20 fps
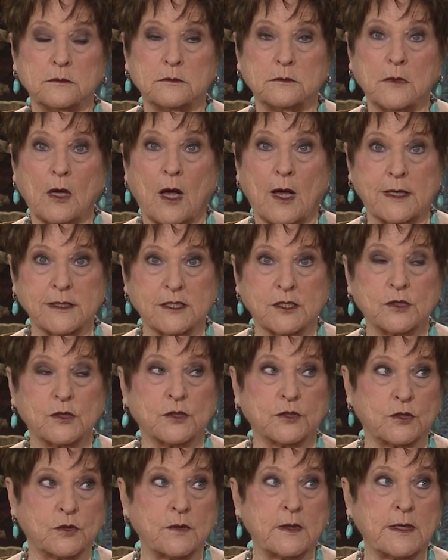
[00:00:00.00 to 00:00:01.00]

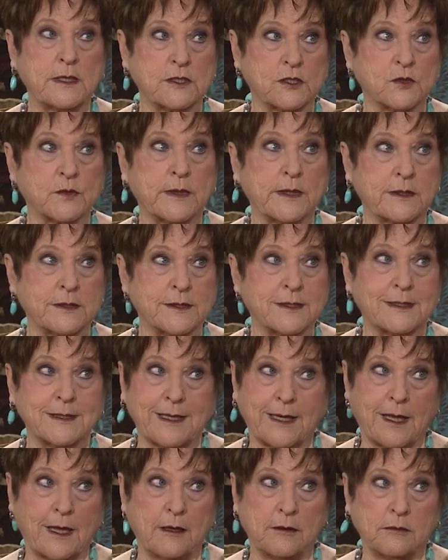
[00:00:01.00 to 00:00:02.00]
hostile to Israel
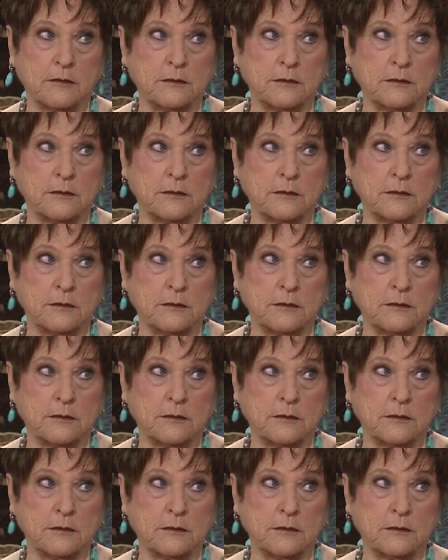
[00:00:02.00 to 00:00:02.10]
city